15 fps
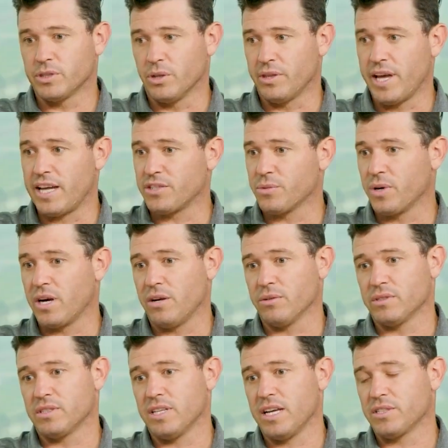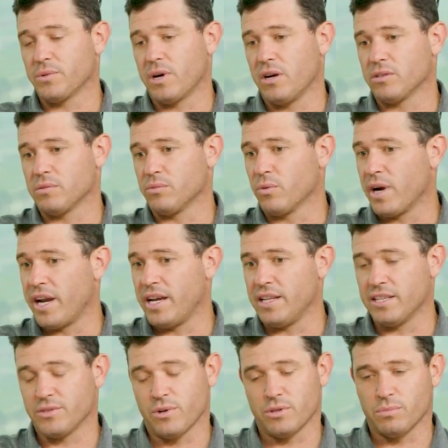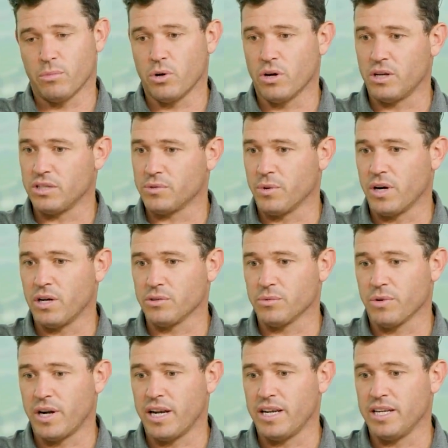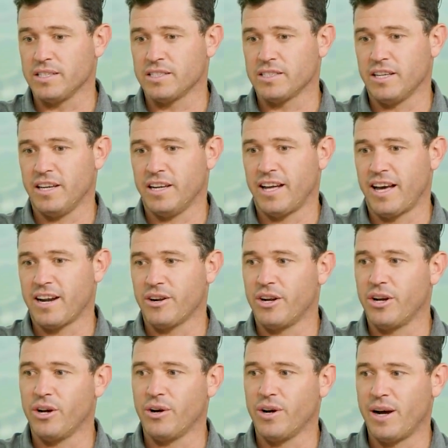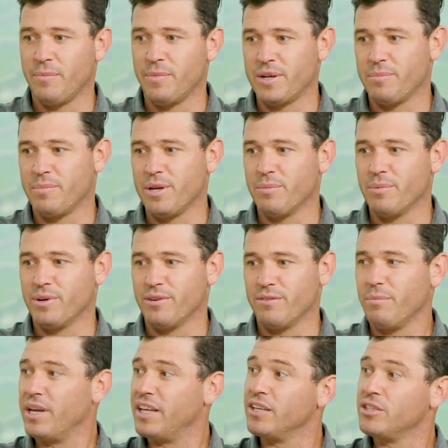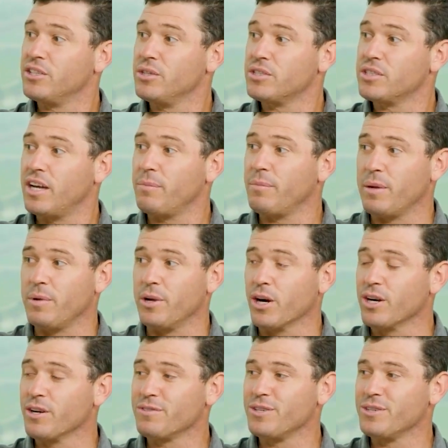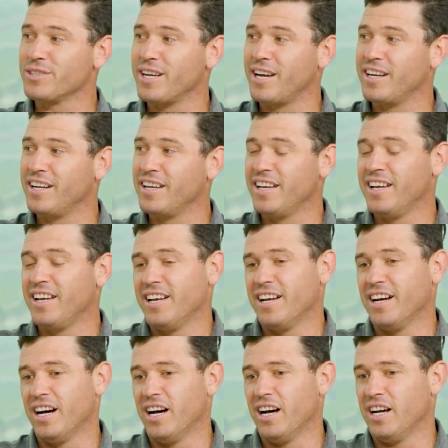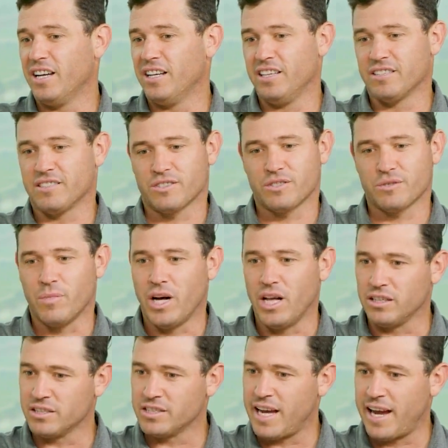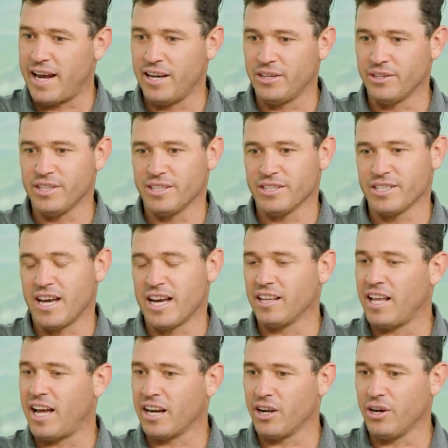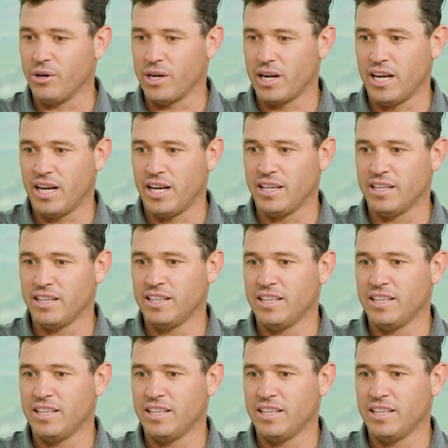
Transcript: that's where I was raised, that's where I was born, that's where I was raised, and I don't know how many people have been to Tucson, maybe heard of Tucson. It's a smaller town, there's not a lot going on.